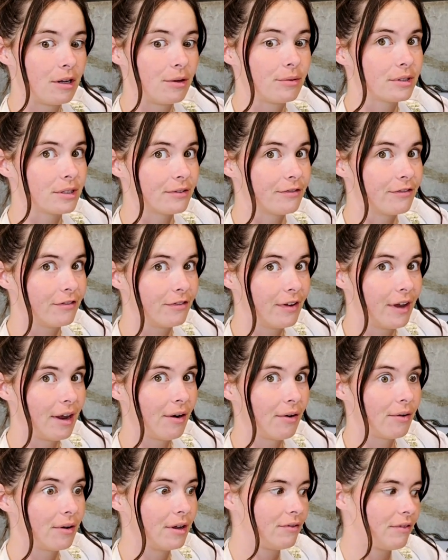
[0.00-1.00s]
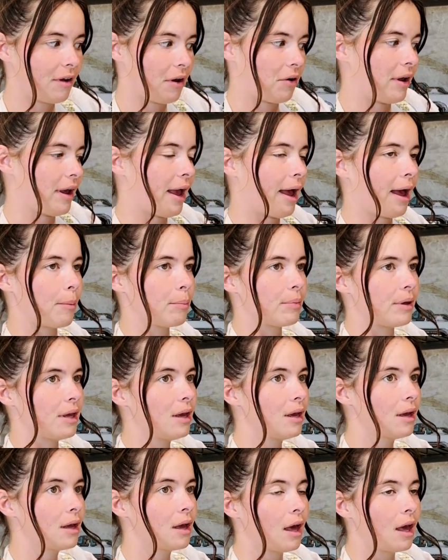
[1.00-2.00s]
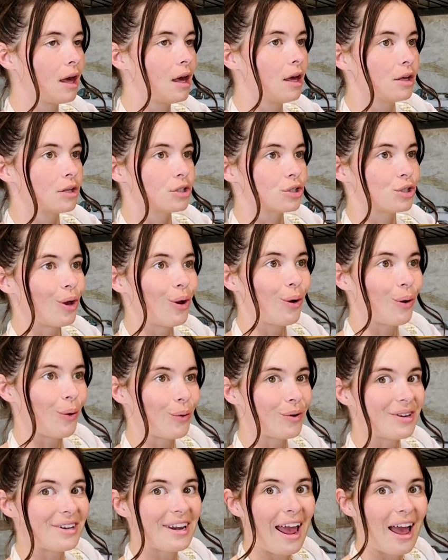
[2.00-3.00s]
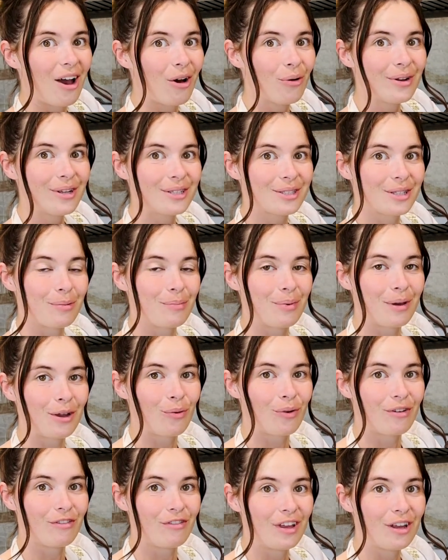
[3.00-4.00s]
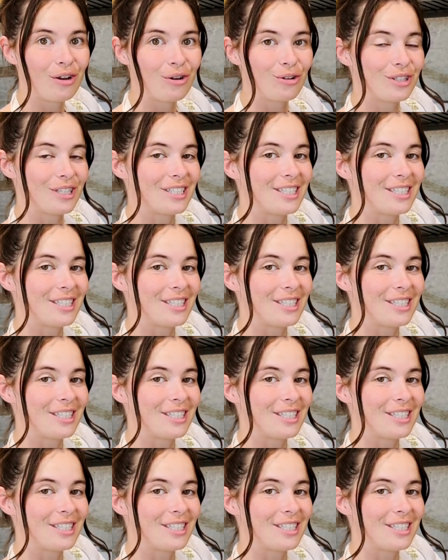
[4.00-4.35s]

was very, very happy. So now is the big reveal to